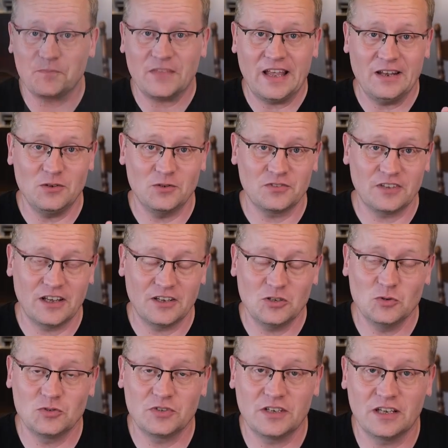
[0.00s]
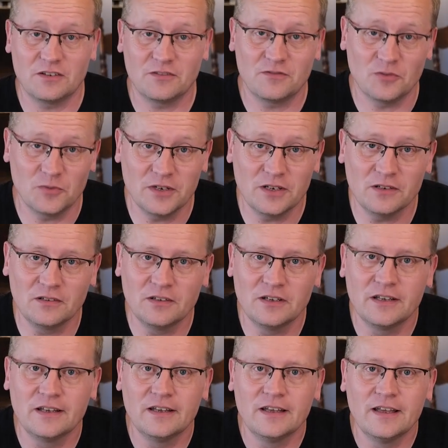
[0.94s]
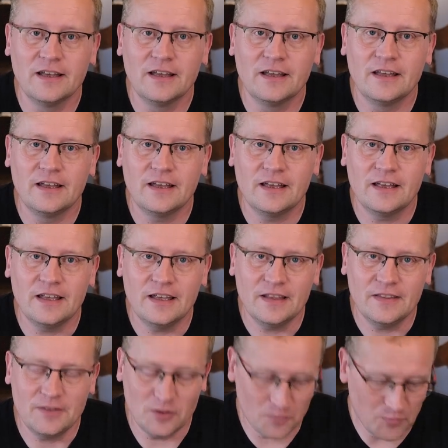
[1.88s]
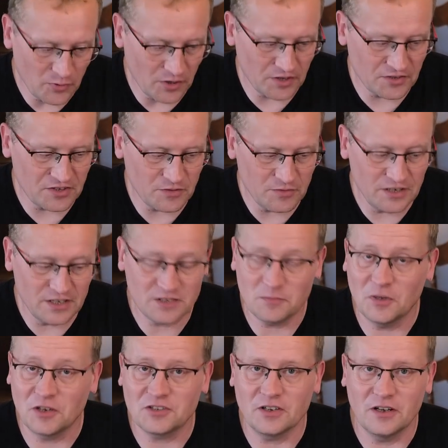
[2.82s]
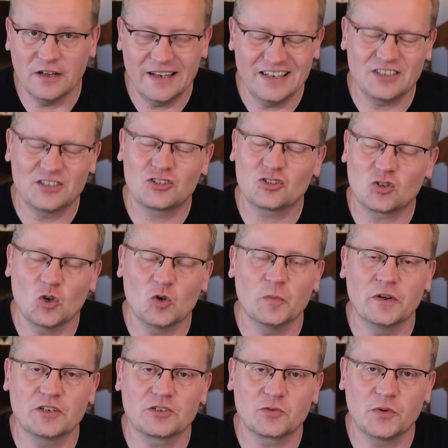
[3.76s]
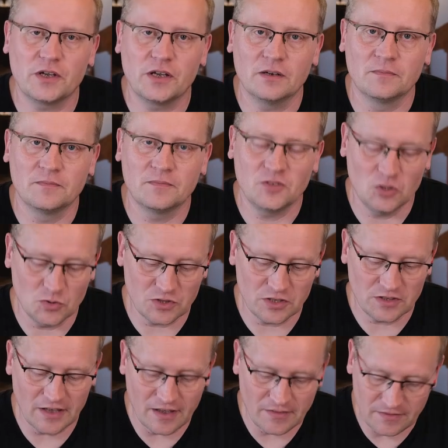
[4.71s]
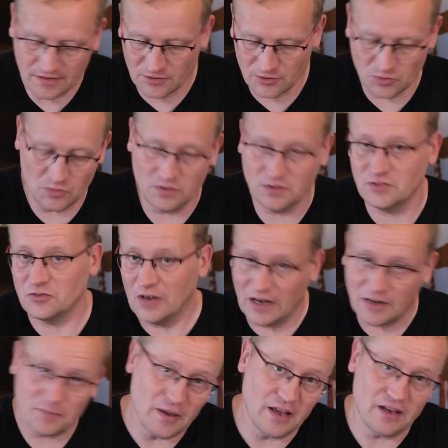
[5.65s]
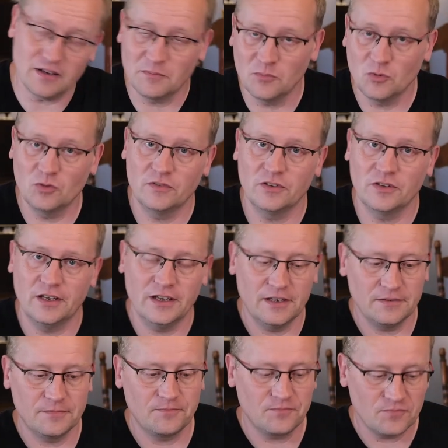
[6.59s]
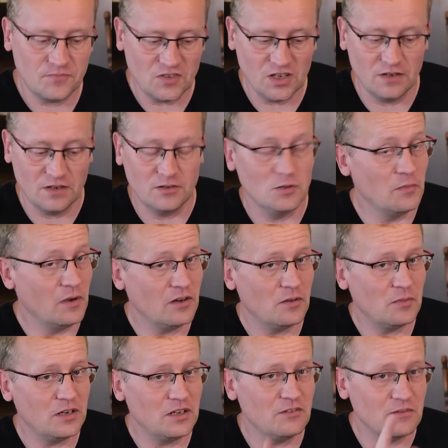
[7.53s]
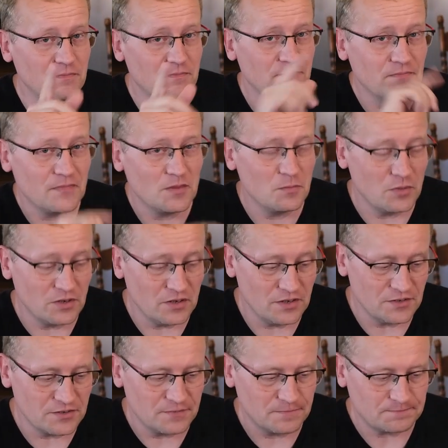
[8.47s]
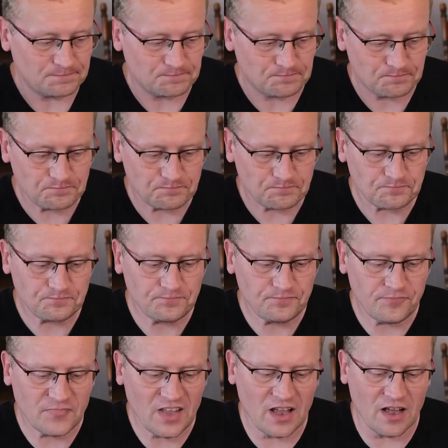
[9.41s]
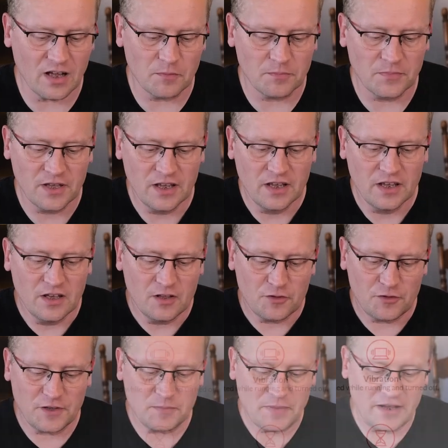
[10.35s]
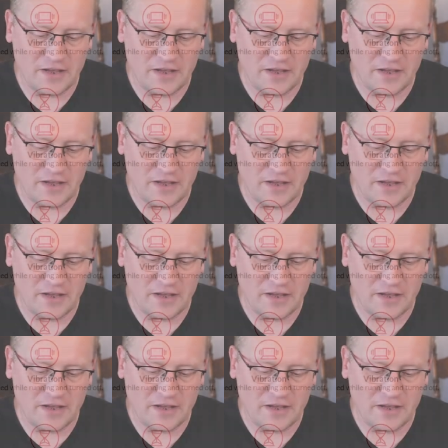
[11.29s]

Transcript: and you start using it for real, your productivity is much higher. It is so much quicker using that than doing the trackpad and moving a hand. Yeah, you might not believe it, but it is. ThinkPad